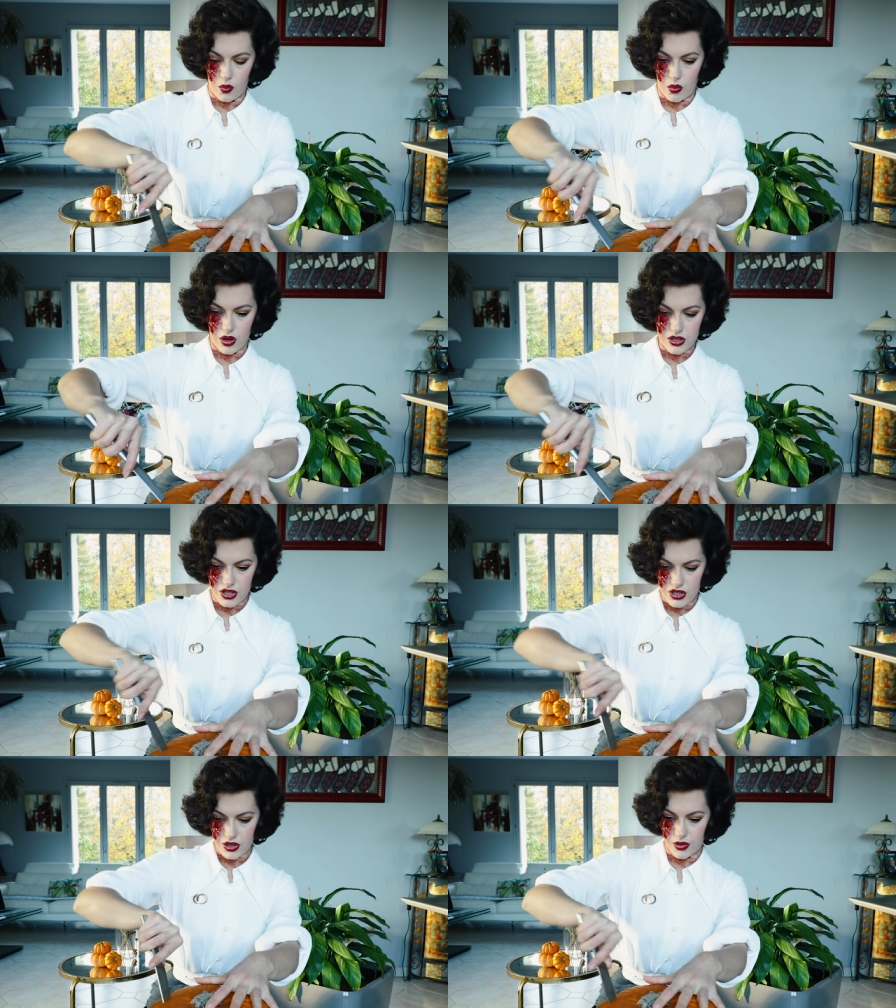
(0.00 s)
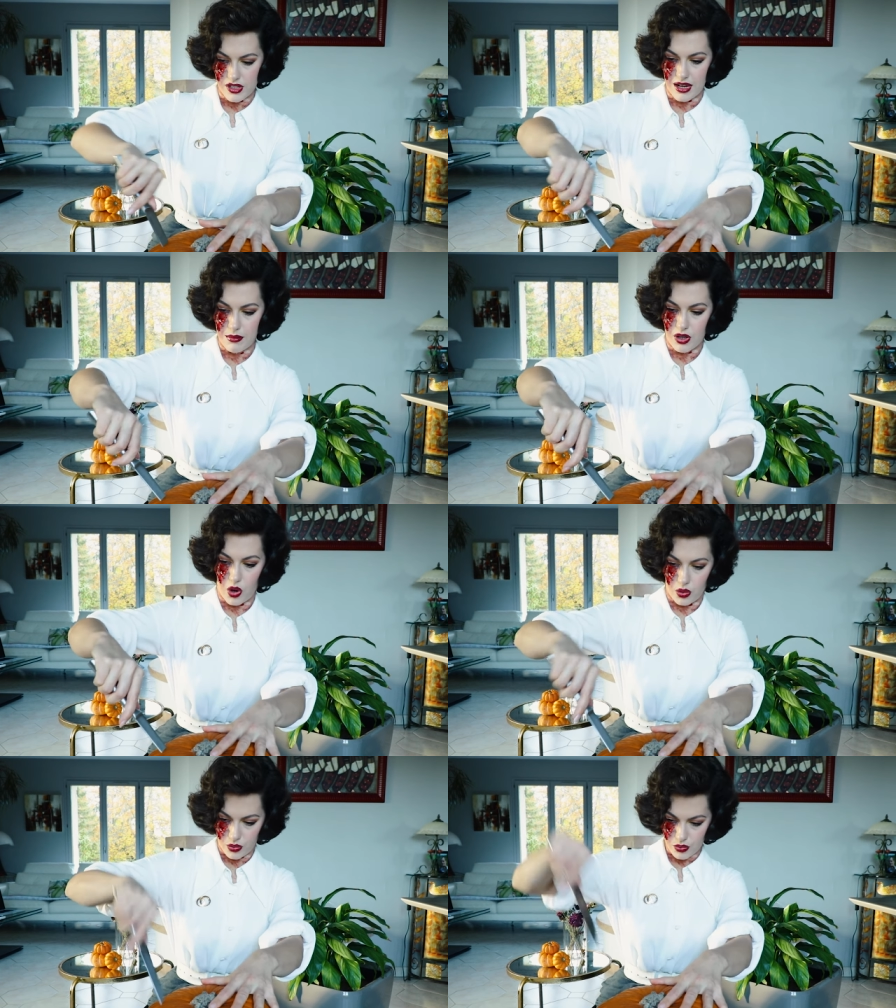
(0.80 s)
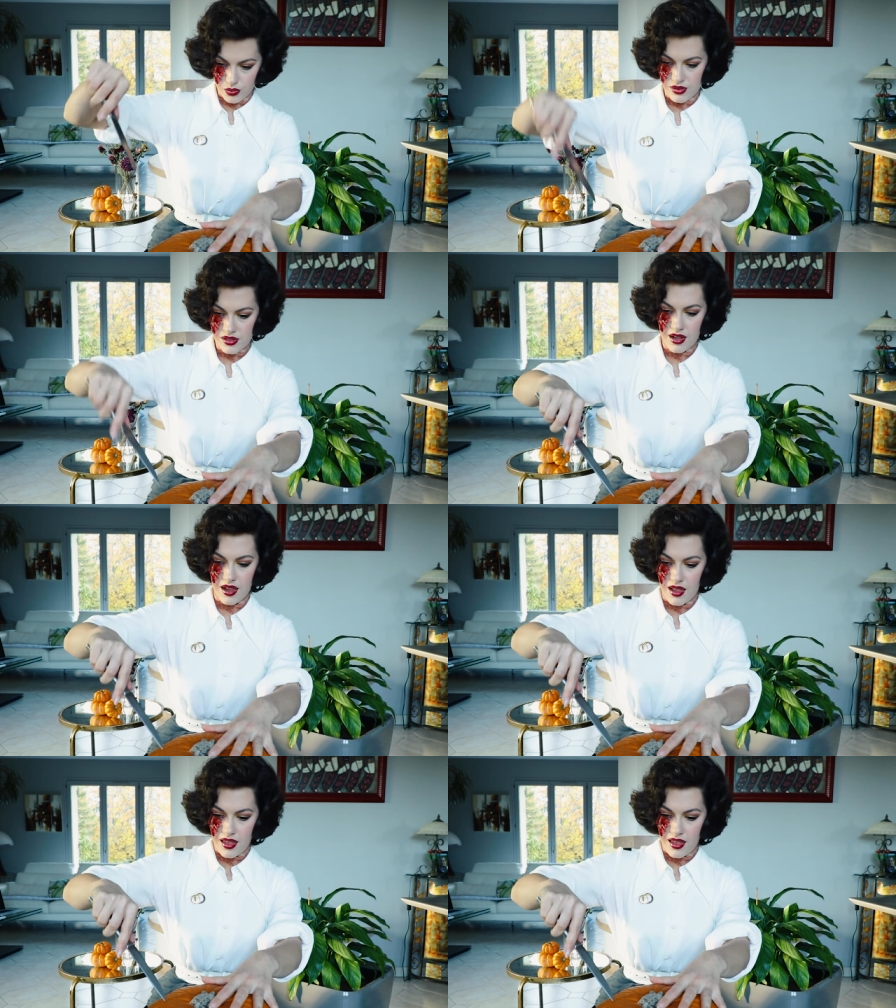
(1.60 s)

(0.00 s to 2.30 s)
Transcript: watched Christine McConnell's